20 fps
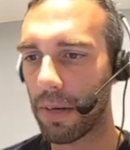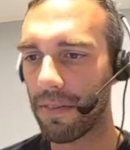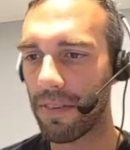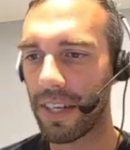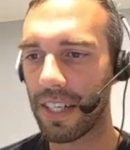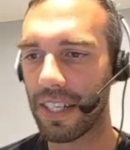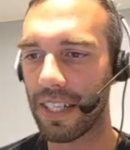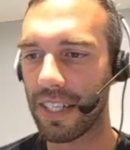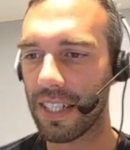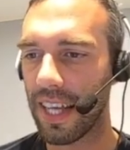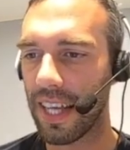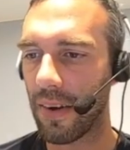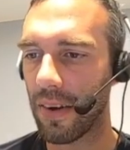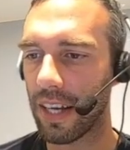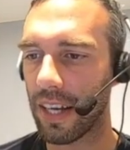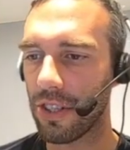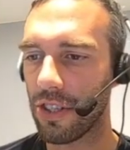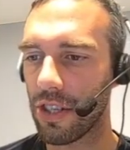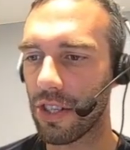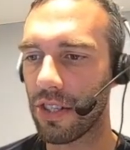perfect because
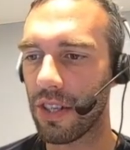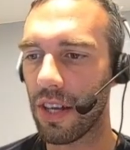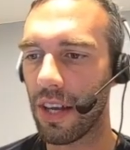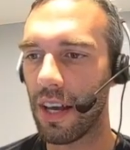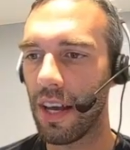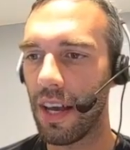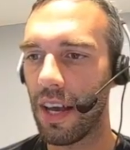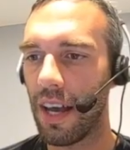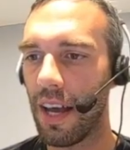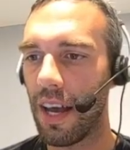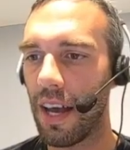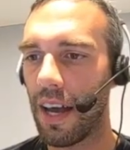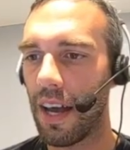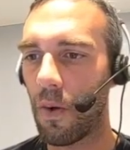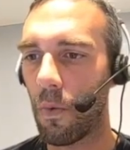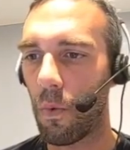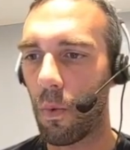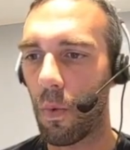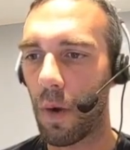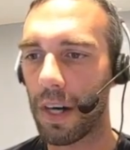now I can just
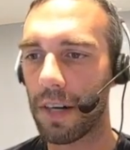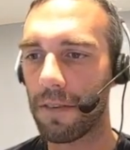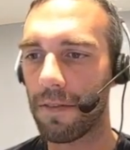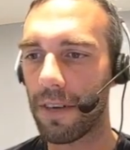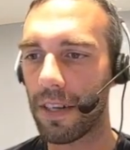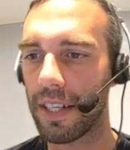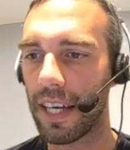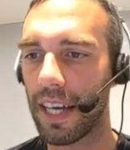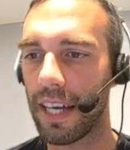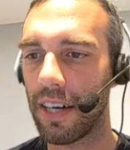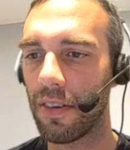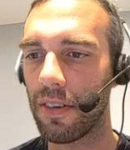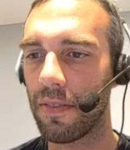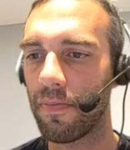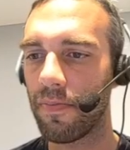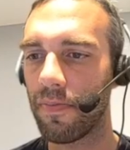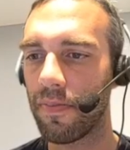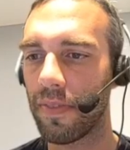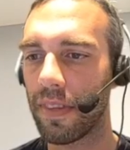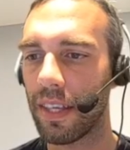Waterfall
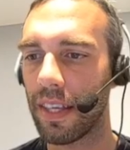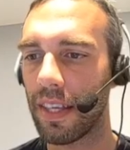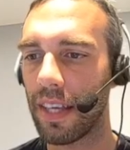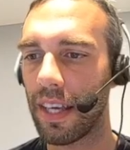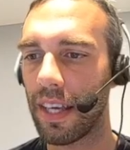down,